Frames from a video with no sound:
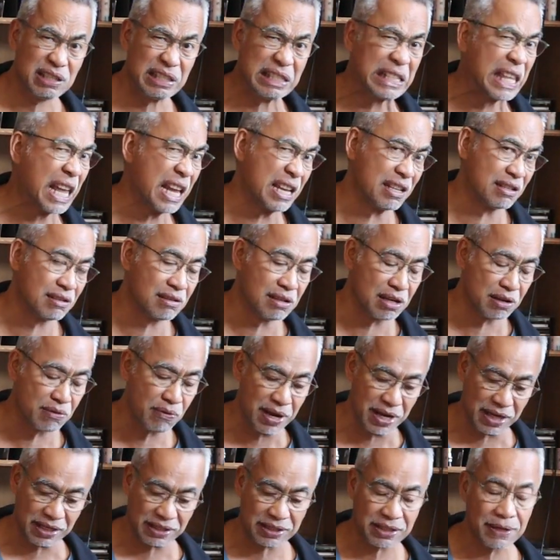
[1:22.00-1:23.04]
10
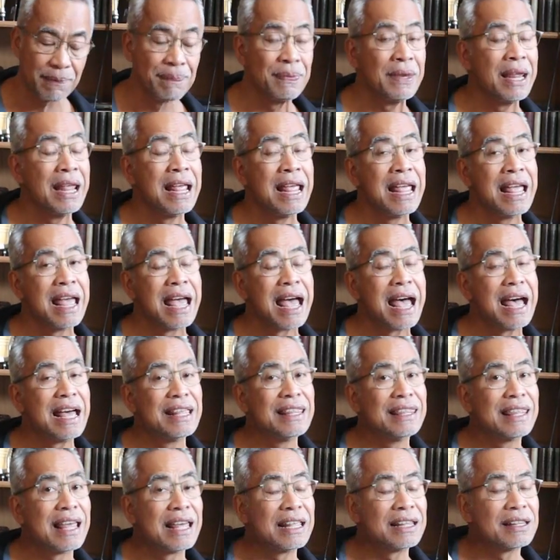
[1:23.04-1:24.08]
degrees,
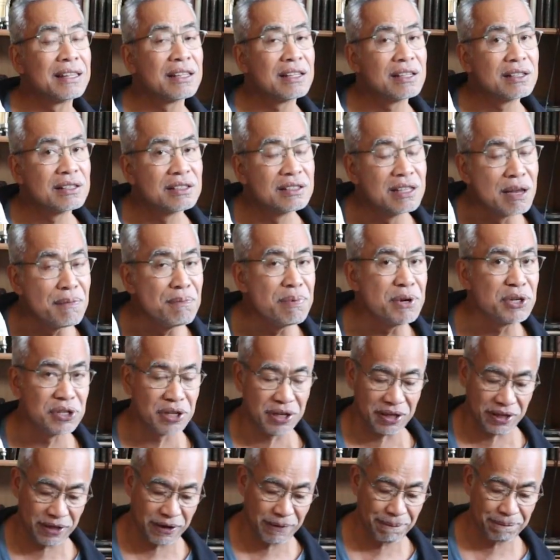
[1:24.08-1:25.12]
and that
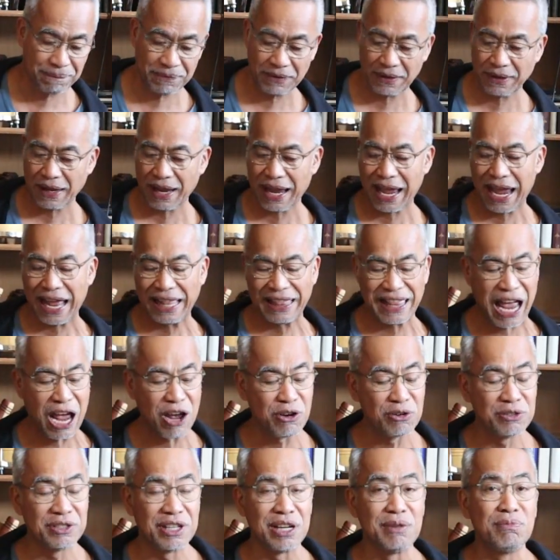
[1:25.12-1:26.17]
temperature
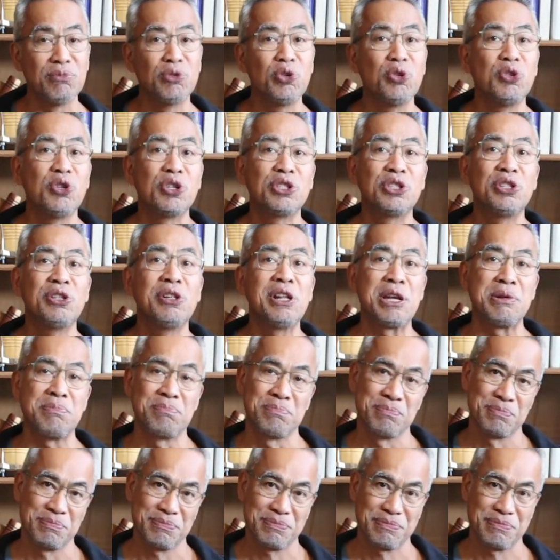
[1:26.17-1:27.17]
allowed them to just sleep.